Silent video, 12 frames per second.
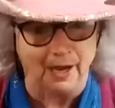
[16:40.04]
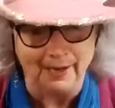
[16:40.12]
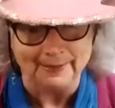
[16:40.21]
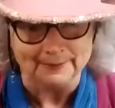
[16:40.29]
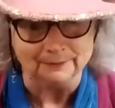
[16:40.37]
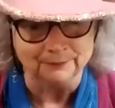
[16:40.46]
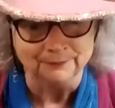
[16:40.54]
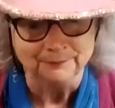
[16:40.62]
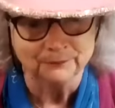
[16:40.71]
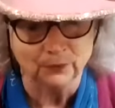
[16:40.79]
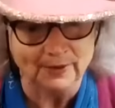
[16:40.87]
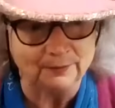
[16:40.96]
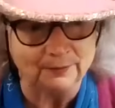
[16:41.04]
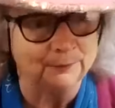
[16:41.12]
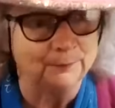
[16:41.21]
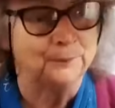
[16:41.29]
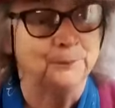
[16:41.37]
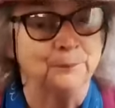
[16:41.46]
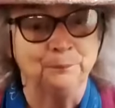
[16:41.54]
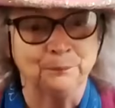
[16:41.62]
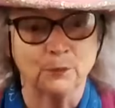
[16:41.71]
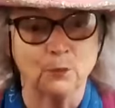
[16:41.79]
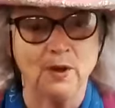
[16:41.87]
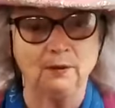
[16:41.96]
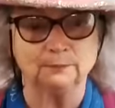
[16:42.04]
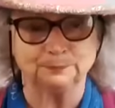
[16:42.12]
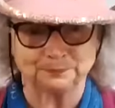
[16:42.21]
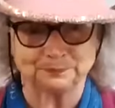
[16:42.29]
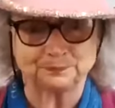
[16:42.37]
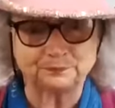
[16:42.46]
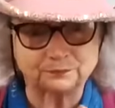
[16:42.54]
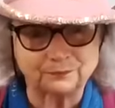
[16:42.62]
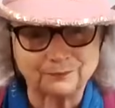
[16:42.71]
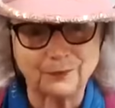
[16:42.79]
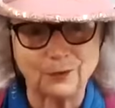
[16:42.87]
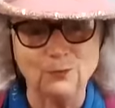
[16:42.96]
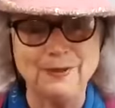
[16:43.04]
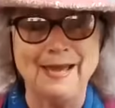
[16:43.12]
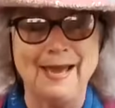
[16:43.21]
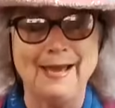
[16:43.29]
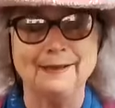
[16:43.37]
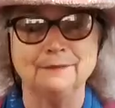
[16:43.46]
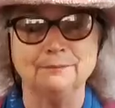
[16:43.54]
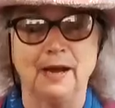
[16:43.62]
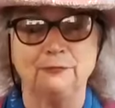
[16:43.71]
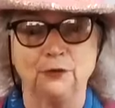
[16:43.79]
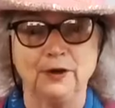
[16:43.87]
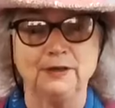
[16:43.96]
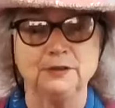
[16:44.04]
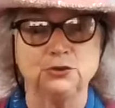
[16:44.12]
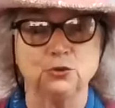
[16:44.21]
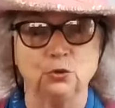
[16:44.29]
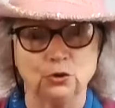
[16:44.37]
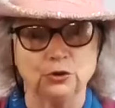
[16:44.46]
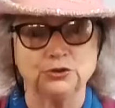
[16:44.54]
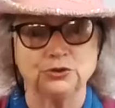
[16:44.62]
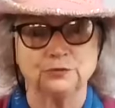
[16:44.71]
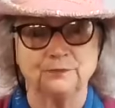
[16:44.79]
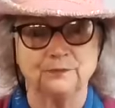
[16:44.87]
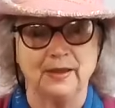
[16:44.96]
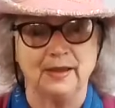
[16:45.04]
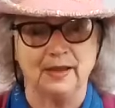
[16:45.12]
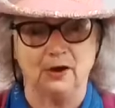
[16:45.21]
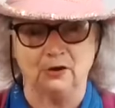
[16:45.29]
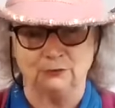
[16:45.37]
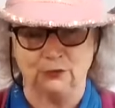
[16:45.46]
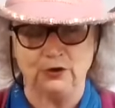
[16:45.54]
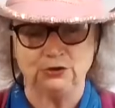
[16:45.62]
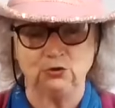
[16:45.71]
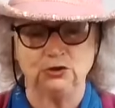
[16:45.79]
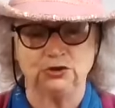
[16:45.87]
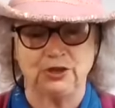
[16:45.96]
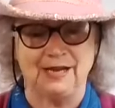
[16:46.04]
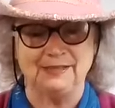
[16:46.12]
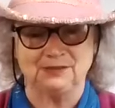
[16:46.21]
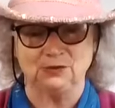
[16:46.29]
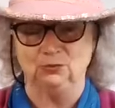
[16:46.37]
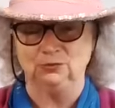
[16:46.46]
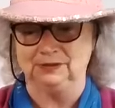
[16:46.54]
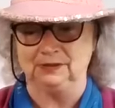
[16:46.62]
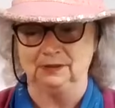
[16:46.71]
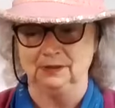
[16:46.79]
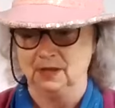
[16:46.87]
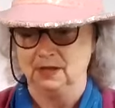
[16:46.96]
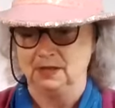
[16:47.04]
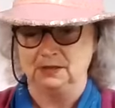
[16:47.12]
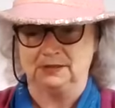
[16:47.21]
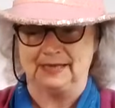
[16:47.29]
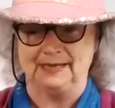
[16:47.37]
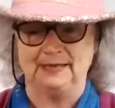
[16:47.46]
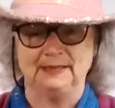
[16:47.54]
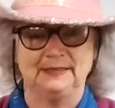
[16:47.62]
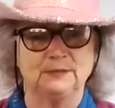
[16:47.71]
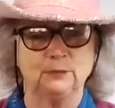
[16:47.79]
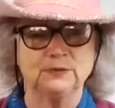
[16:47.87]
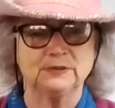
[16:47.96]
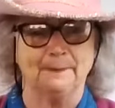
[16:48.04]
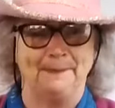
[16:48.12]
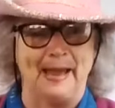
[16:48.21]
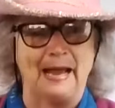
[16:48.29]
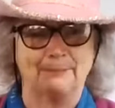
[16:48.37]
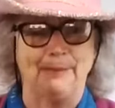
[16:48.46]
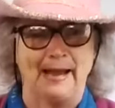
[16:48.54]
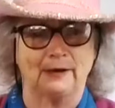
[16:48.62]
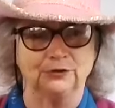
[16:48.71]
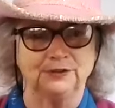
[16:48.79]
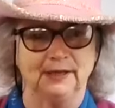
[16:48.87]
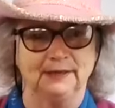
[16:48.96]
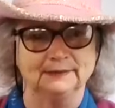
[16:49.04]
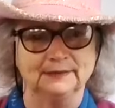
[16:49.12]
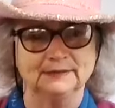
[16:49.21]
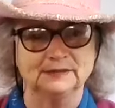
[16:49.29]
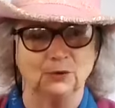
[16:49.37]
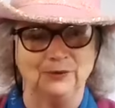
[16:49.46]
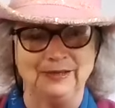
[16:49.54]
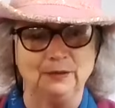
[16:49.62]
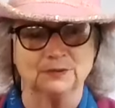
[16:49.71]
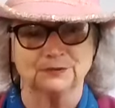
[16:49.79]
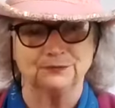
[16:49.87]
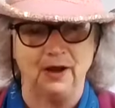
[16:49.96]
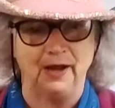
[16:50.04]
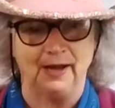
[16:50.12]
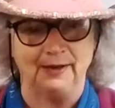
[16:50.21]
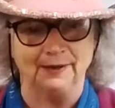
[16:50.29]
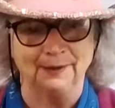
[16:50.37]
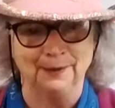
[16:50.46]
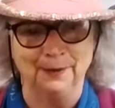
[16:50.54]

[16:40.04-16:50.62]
tight, right? Well, we had my friend George, our friend George had his own little, had, this was a backpacker tent. And so he was fine.